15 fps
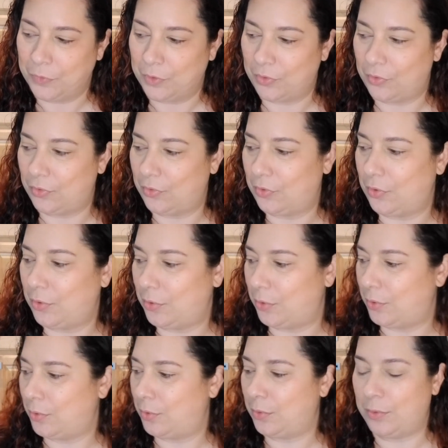
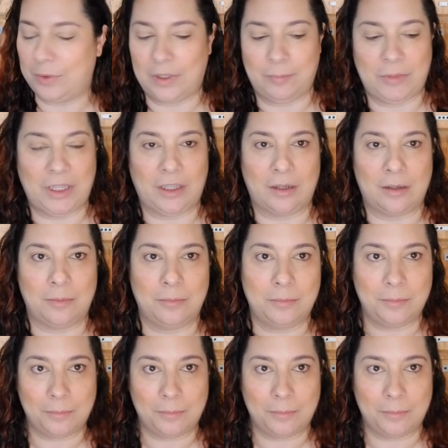So I'm making a